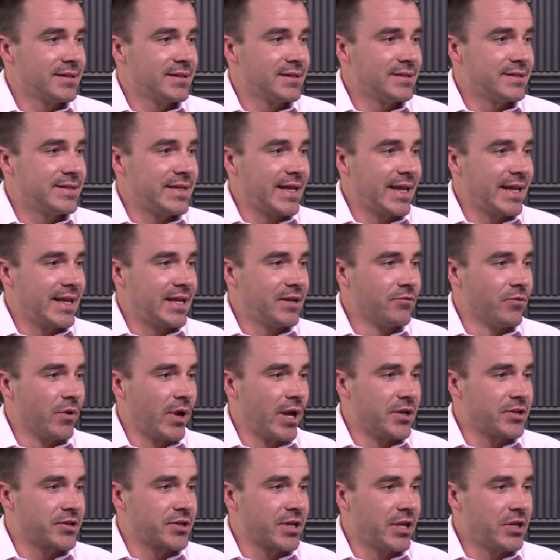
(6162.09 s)
Danny
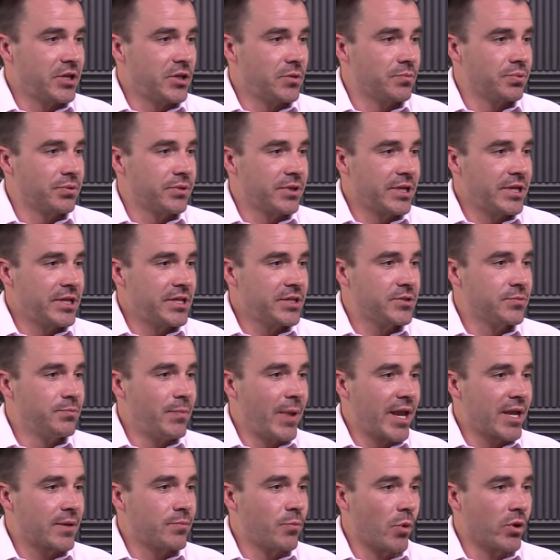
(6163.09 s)
Rensch, can you please
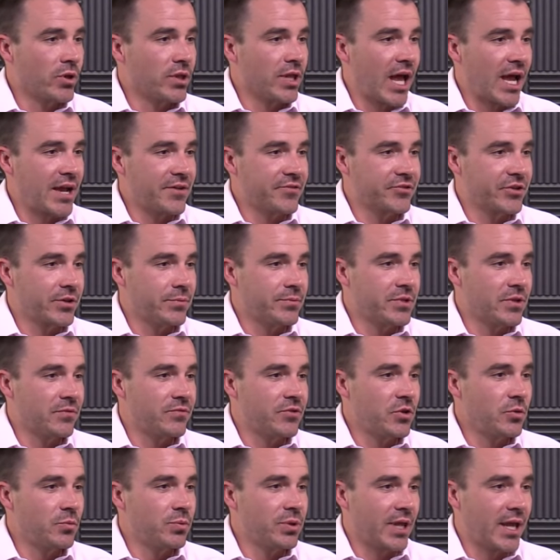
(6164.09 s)
make more live streams of
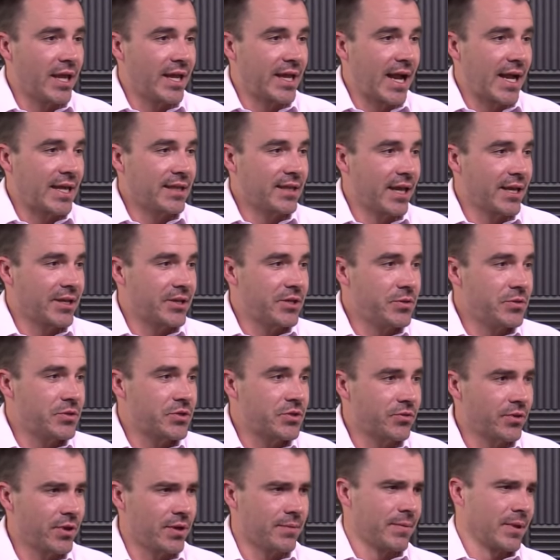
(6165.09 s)
you playing I Like You
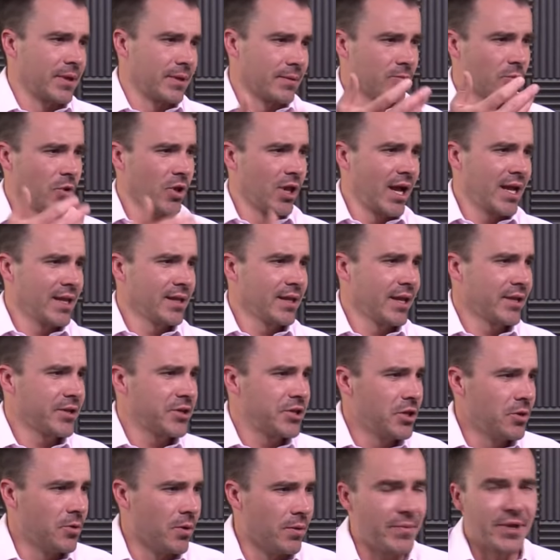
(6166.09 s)
streaming? Well, I like
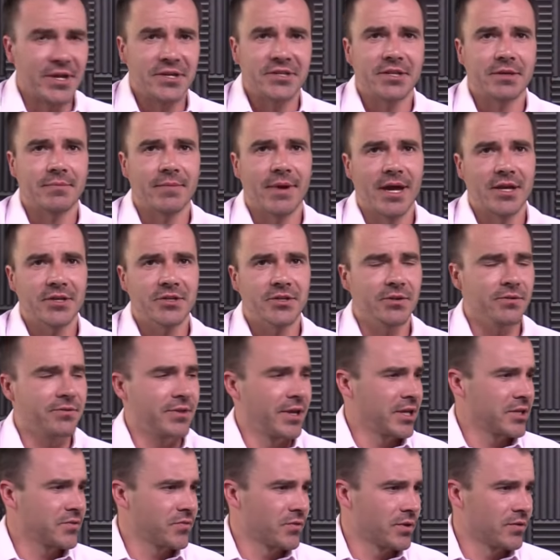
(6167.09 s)
you, Amazing Master.
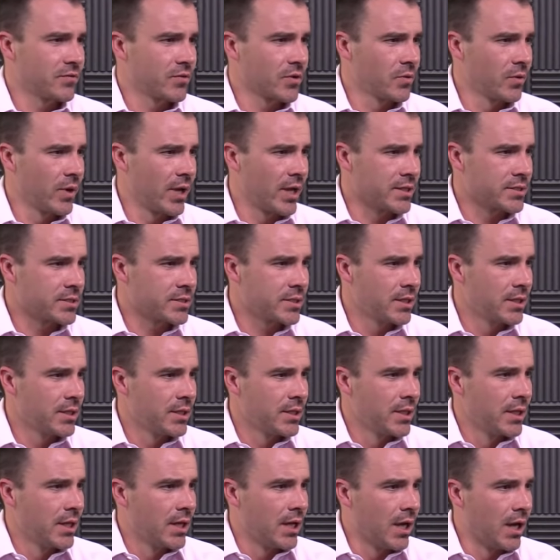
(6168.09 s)
Thanks for the request.
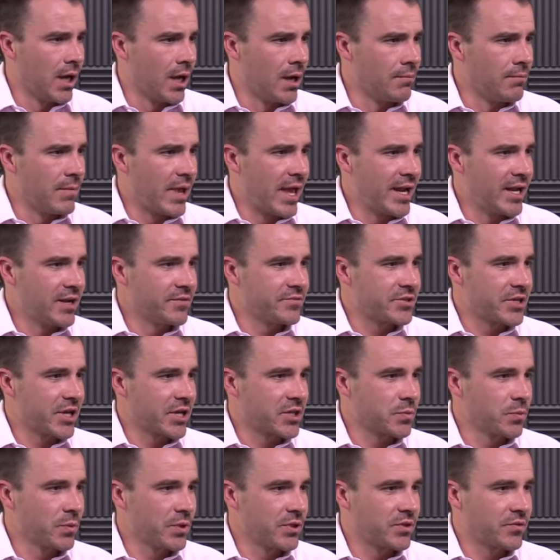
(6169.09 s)
Um,
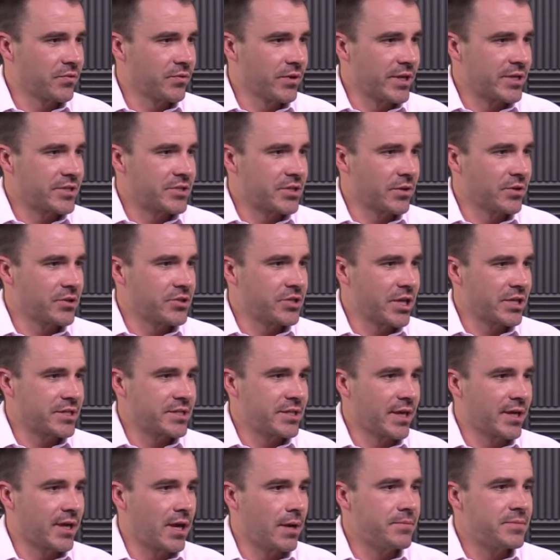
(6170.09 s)
Chess 13 is there a
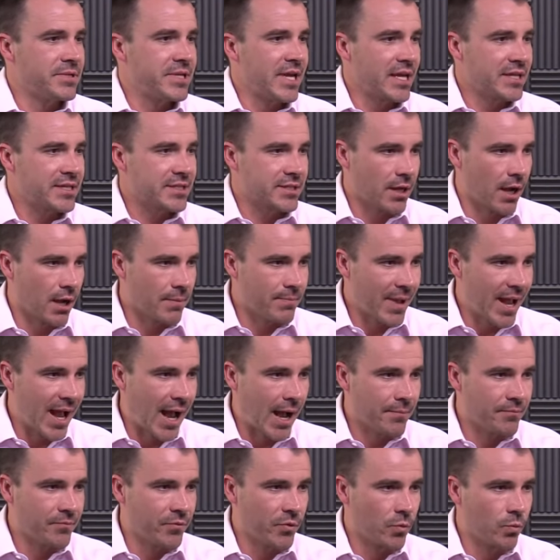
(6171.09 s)
chess.com desktop
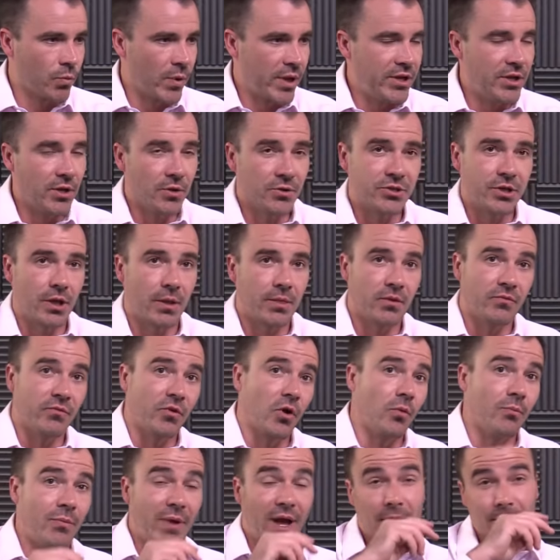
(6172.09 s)
app for Windows on the
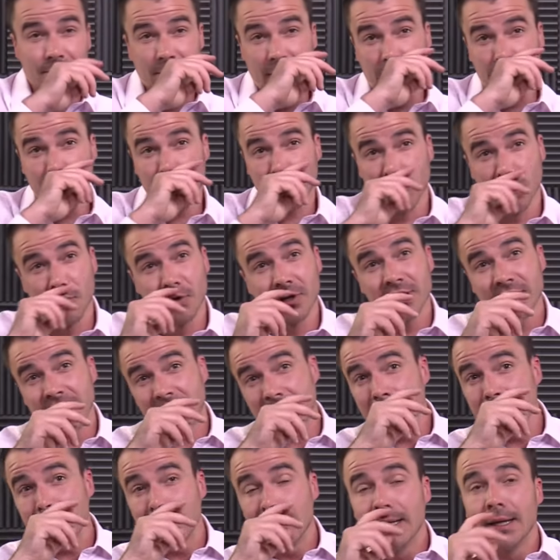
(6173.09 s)
roadmap? Not
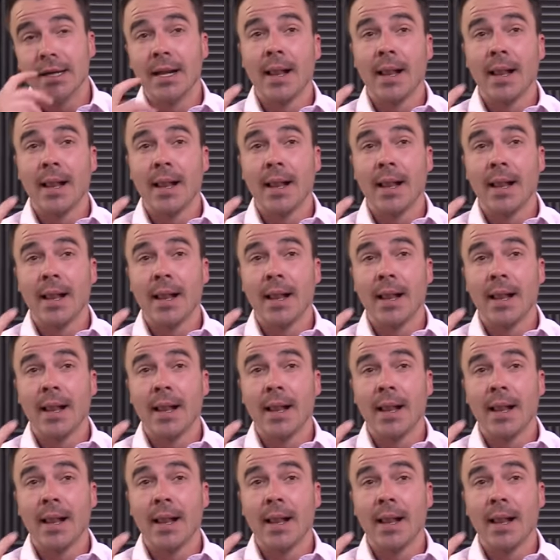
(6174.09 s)
currently.